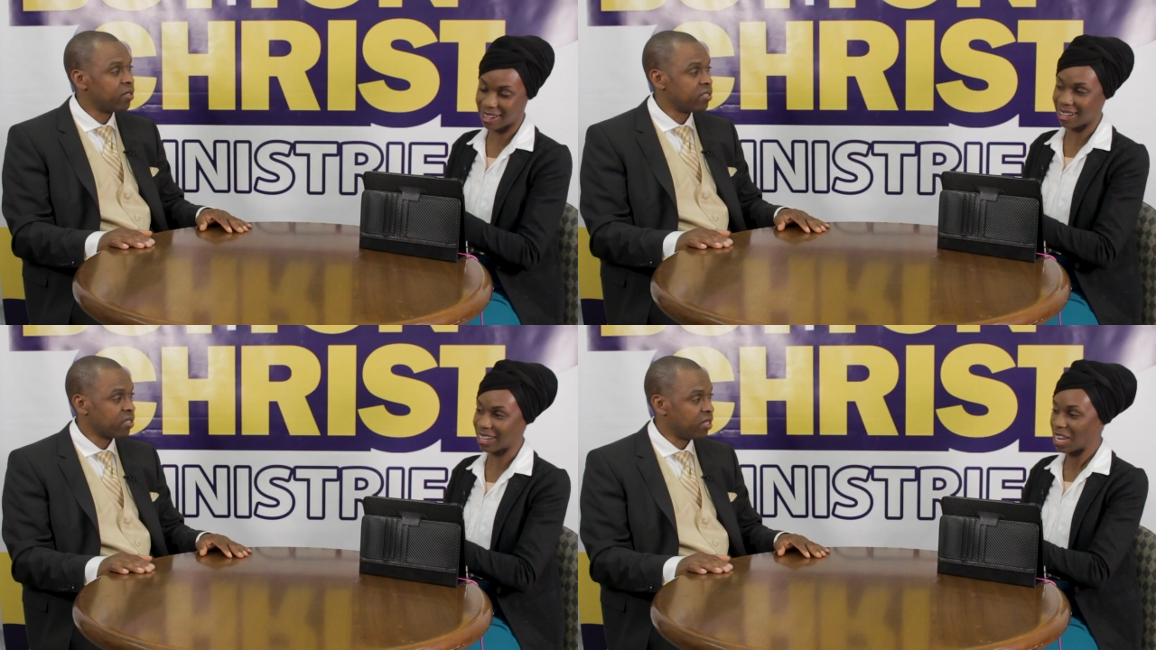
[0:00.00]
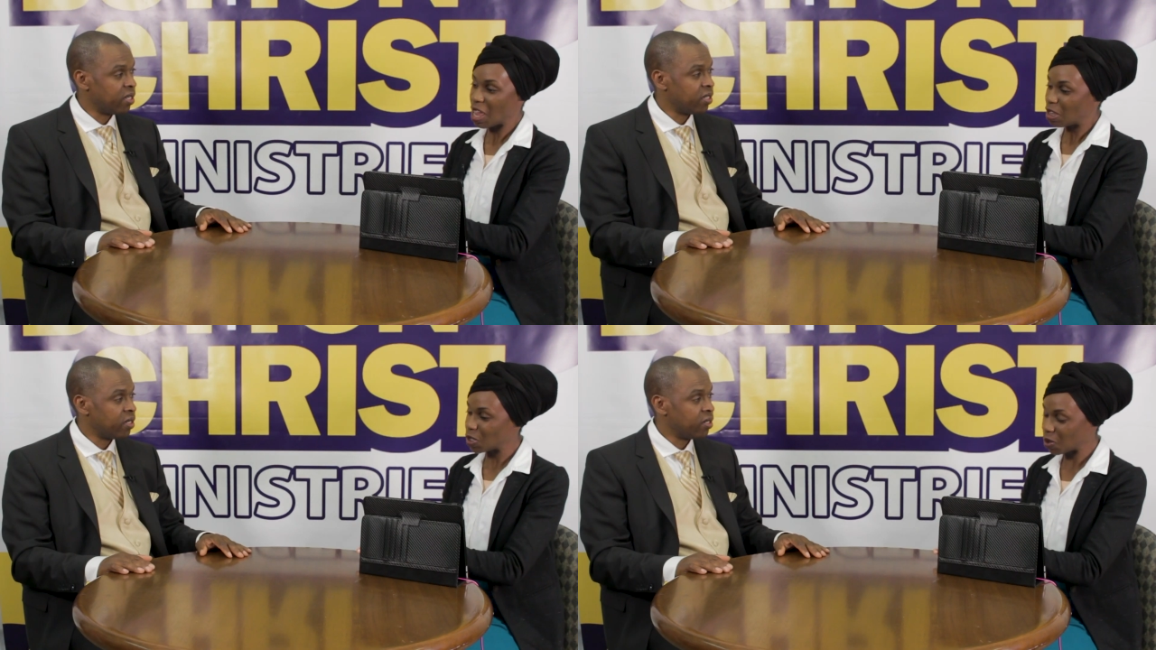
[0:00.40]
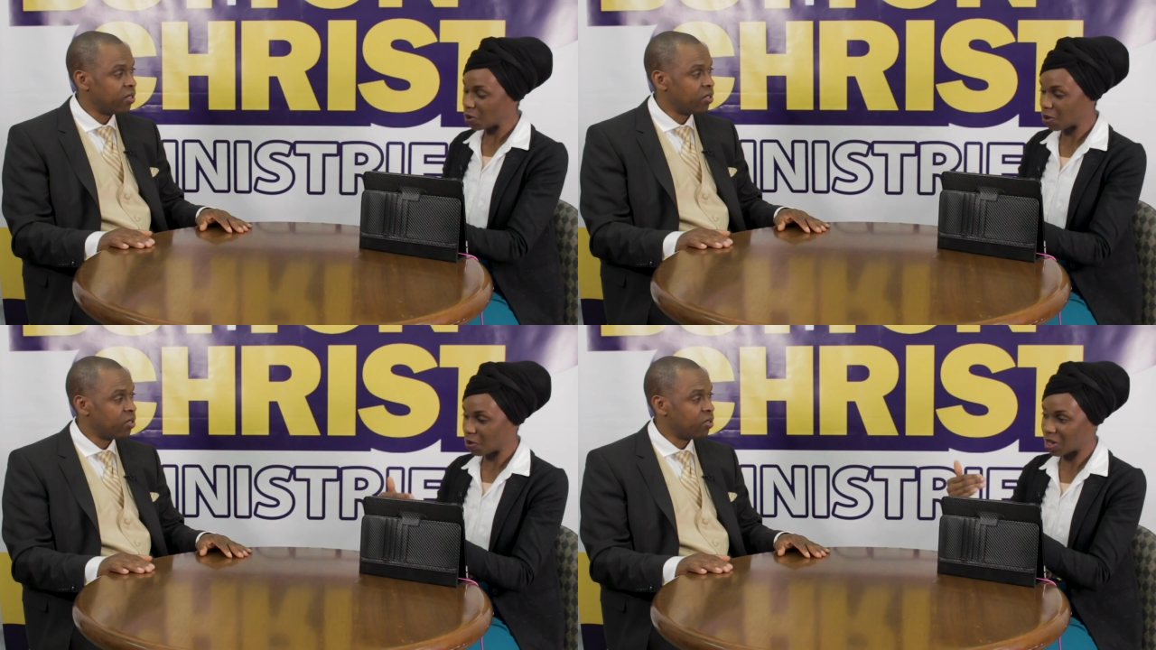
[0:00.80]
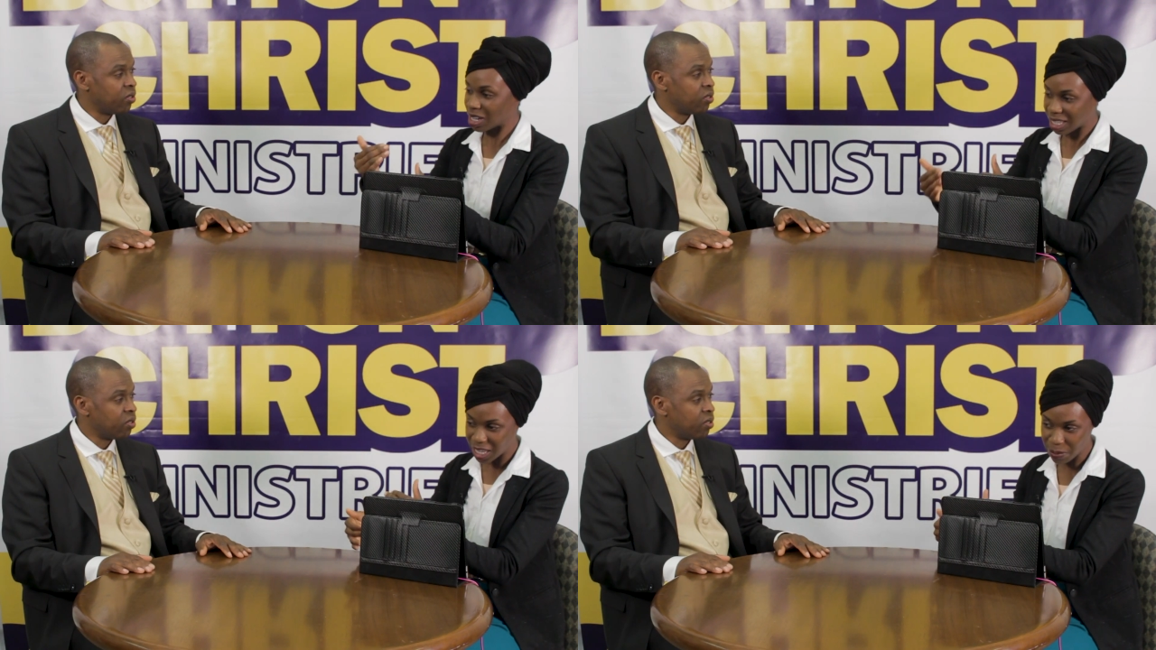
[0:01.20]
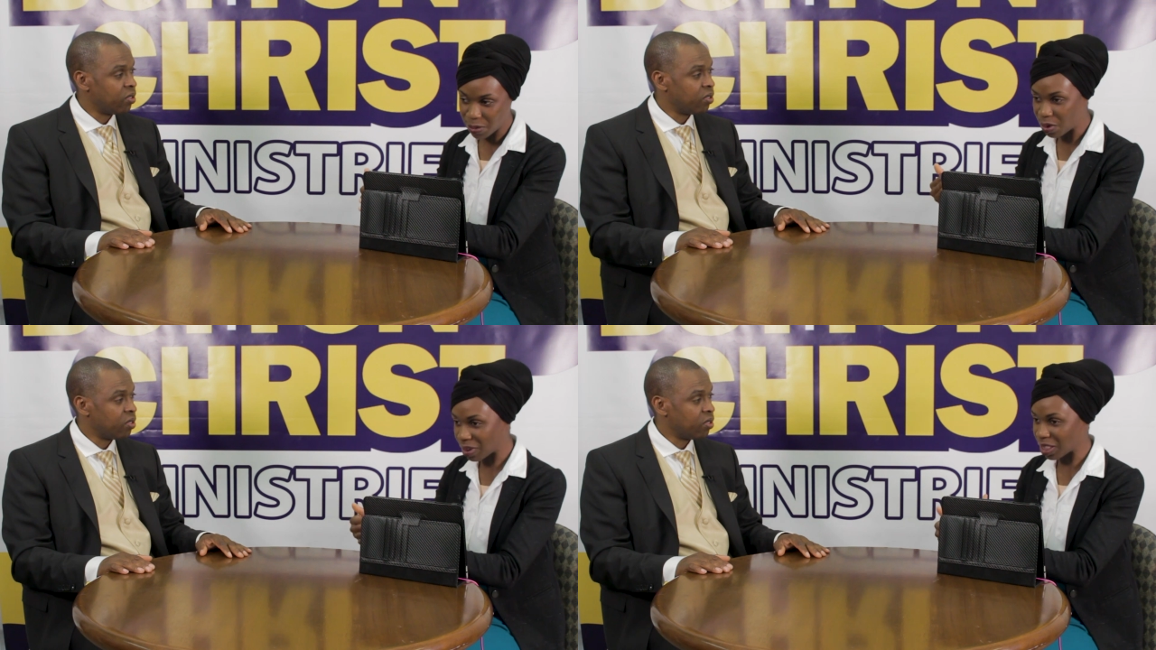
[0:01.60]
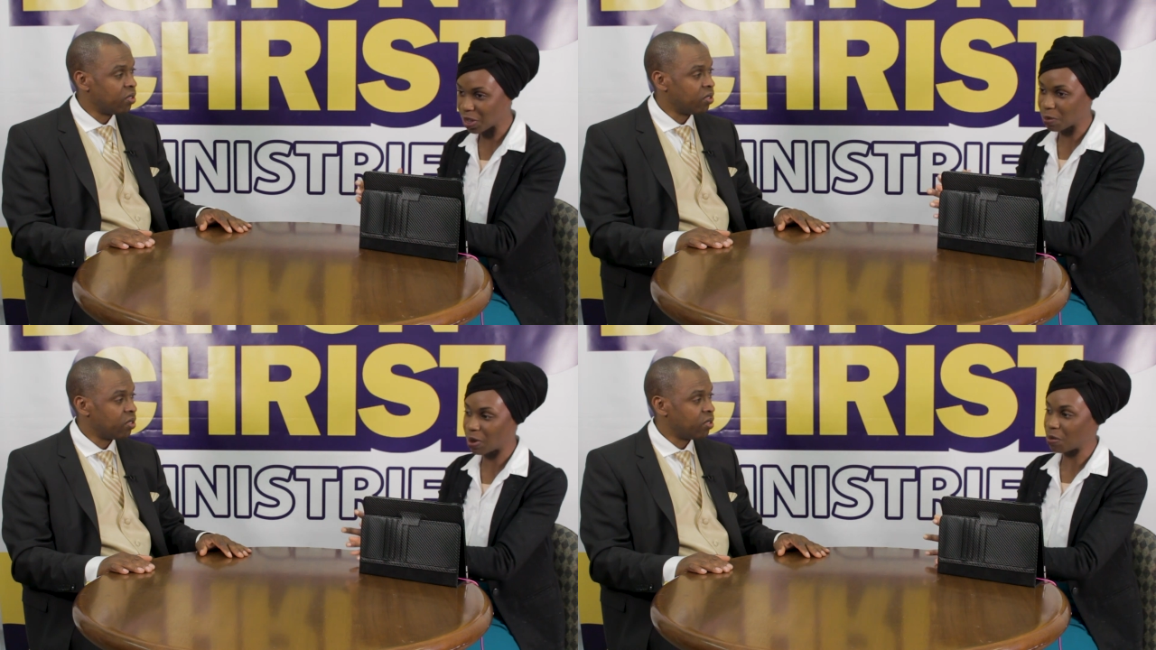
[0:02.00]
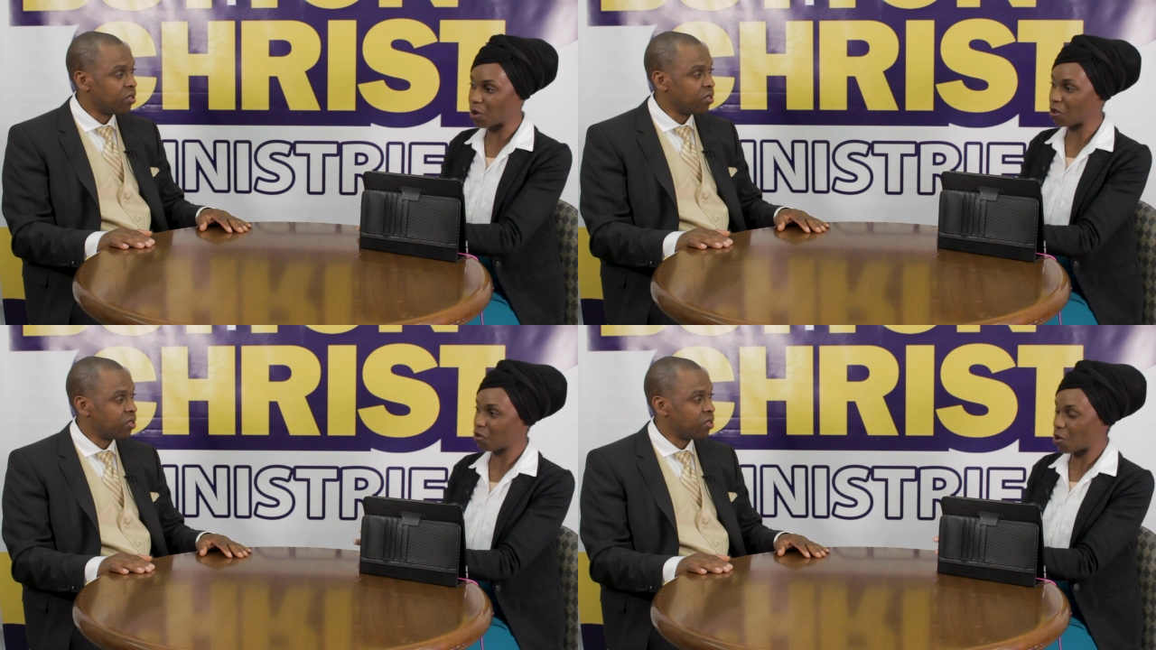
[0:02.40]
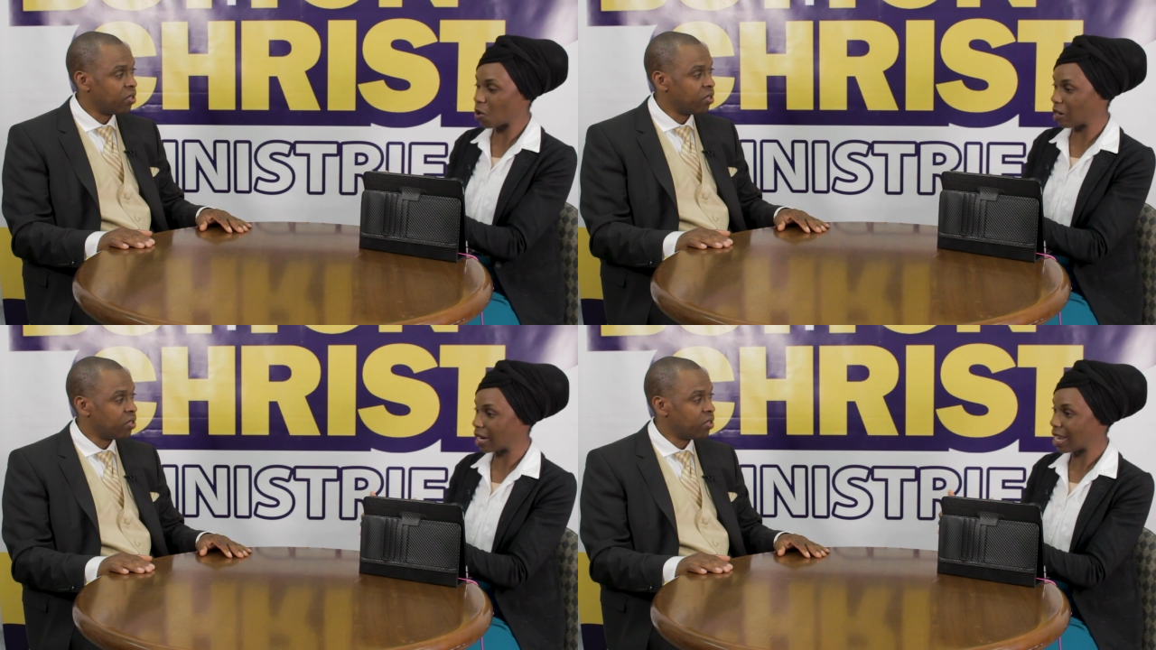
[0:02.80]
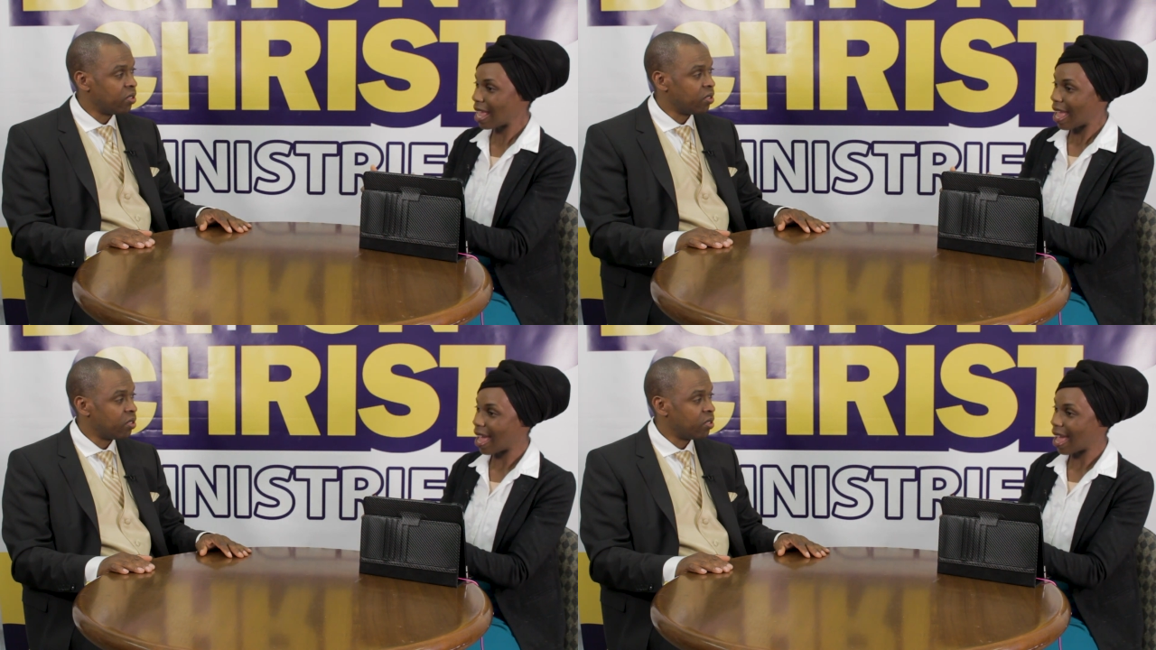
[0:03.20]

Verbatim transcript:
Speaker 1: God. Praise God. So we're going to keep moving a little bit more forward.